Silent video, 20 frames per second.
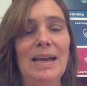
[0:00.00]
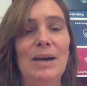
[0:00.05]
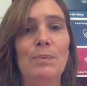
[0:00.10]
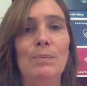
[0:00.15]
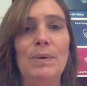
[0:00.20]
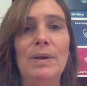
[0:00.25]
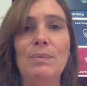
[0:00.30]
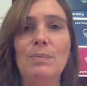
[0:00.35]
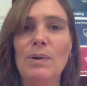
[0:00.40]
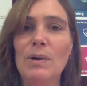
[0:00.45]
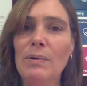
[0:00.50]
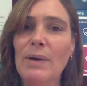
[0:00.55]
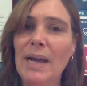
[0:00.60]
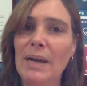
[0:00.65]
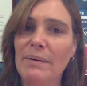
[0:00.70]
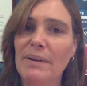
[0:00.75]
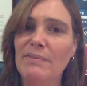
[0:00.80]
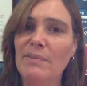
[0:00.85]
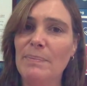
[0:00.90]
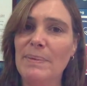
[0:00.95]
We will,
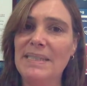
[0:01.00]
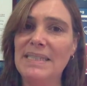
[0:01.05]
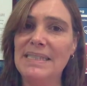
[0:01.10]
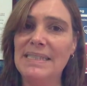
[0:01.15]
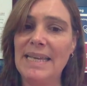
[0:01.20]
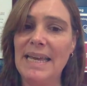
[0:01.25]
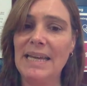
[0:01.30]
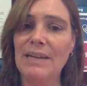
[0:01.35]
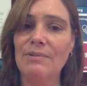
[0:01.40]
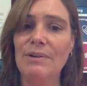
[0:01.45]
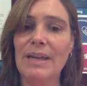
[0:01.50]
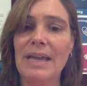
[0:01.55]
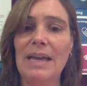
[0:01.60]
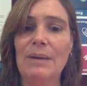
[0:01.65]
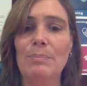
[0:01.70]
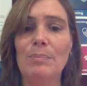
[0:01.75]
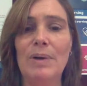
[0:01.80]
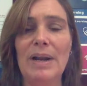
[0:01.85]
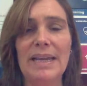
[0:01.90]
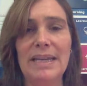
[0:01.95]
however, be staggering our
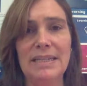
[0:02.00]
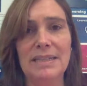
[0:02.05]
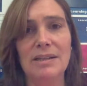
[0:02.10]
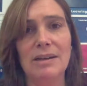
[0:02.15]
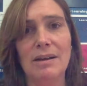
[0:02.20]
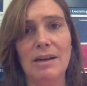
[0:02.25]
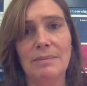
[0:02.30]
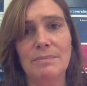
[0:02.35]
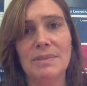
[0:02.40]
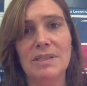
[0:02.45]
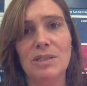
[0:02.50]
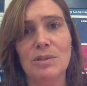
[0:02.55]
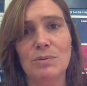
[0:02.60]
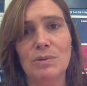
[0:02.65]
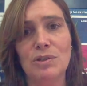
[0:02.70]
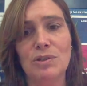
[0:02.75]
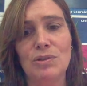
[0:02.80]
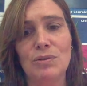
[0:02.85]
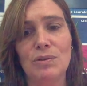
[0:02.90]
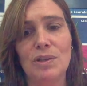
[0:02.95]
break times to
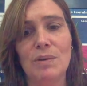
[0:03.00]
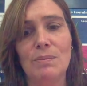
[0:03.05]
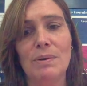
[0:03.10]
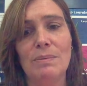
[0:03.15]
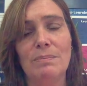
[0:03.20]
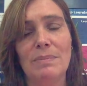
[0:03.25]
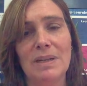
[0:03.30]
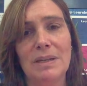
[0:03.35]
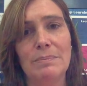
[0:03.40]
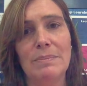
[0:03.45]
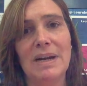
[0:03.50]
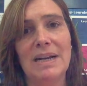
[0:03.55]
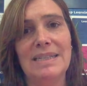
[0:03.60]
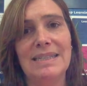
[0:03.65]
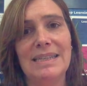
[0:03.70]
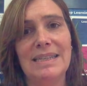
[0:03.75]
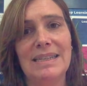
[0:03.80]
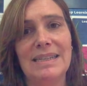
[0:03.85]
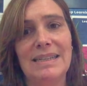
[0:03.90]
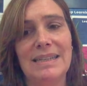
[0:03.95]
ensure that we're
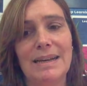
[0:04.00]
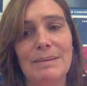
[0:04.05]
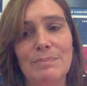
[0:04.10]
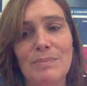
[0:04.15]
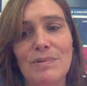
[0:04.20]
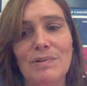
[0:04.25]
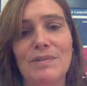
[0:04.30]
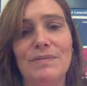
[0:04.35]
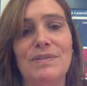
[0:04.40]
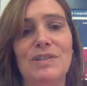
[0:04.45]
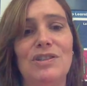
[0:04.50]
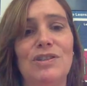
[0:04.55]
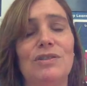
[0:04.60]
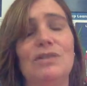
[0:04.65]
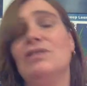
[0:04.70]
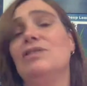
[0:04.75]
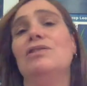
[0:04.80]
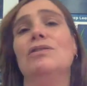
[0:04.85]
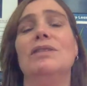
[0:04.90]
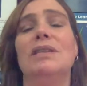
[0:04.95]
minimising the number of
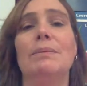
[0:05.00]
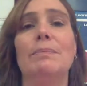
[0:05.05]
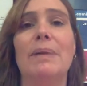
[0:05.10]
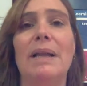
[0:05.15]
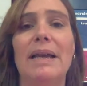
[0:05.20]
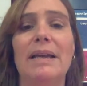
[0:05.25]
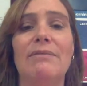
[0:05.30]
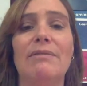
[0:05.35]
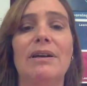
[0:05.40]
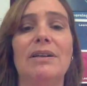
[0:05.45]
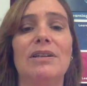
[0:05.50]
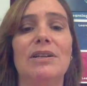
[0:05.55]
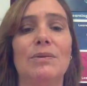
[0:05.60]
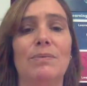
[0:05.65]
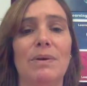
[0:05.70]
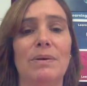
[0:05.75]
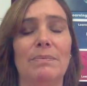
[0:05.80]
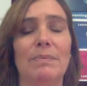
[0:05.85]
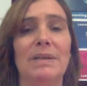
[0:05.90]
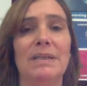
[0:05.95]
students using playground
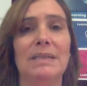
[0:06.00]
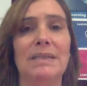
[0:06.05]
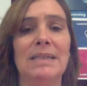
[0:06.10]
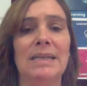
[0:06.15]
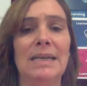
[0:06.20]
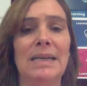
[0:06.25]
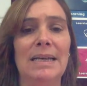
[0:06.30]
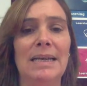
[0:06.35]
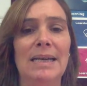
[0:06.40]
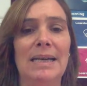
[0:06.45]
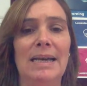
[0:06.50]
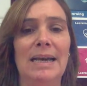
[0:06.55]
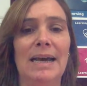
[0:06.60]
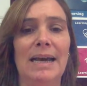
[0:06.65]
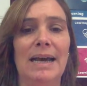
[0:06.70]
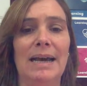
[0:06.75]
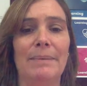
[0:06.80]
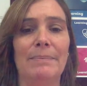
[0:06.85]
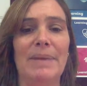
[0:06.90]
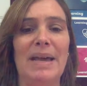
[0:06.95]
equipment
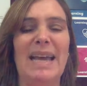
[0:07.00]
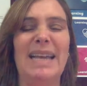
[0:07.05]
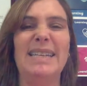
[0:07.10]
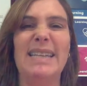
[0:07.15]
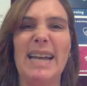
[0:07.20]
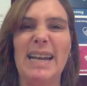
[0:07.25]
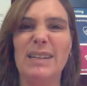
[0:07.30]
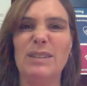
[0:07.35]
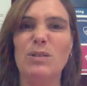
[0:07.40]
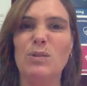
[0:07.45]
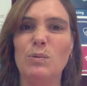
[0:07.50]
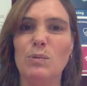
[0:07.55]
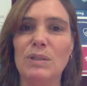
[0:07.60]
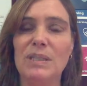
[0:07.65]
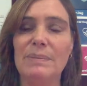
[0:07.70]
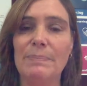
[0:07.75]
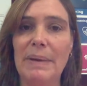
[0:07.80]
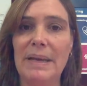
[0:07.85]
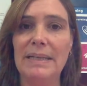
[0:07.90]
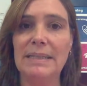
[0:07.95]
and outdoor
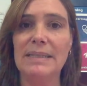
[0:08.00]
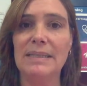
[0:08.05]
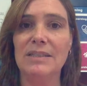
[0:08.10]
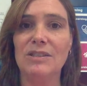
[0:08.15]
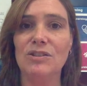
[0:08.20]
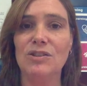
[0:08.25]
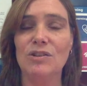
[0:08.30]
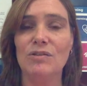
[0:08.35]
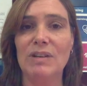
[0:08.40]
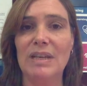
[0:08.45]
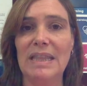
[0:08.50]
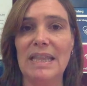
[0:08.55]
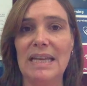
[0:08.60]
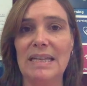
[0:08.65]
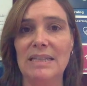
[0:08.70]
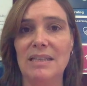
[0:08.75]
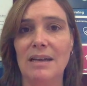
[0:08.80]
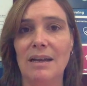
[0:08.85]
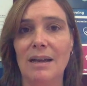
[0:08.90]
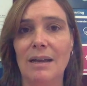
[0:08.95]
spaces during that
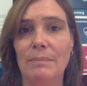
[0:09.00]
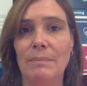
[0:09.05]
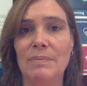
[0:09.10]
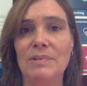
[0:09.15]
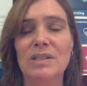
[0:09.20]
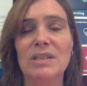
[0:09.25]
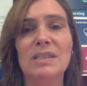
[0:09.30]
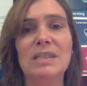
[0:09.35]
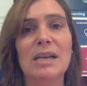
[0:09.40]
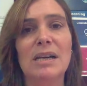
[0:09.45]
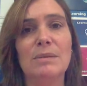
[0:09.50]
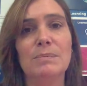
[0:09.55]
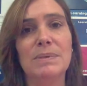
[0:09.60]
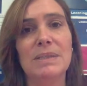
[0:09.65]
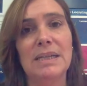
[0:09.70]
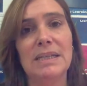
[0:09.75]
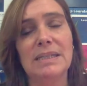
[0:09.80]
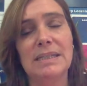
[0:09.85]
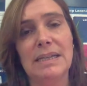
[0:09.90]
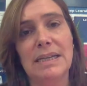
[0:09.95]
time. Just helps
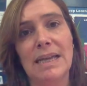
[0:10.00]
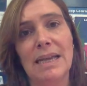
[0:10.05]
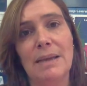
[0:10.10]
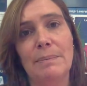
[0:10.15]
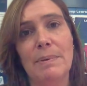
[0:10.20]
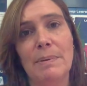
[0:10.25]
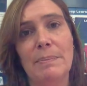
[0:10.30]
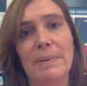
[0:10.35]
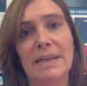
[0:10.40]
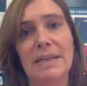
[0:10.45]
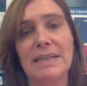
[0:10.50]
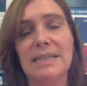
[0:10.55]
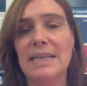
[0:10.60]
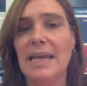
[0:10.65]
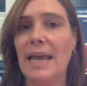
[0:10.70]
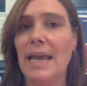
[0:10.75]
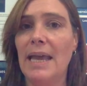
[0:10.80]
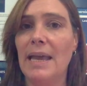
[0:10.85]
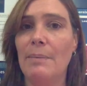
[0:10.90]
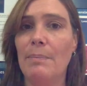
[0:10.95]
us to keep a better
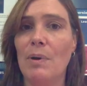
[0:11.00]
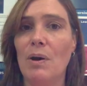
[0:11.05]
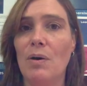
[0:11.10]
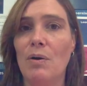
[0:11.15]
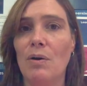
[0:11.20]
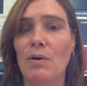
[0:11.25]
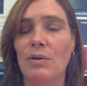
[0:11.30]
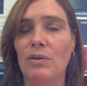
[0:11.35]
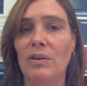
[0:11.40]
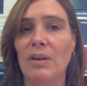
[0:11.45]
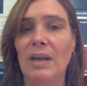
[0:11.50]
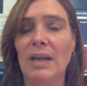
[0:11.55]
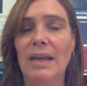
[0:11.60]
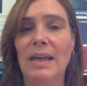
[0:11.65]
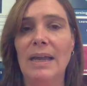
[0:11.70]
tab on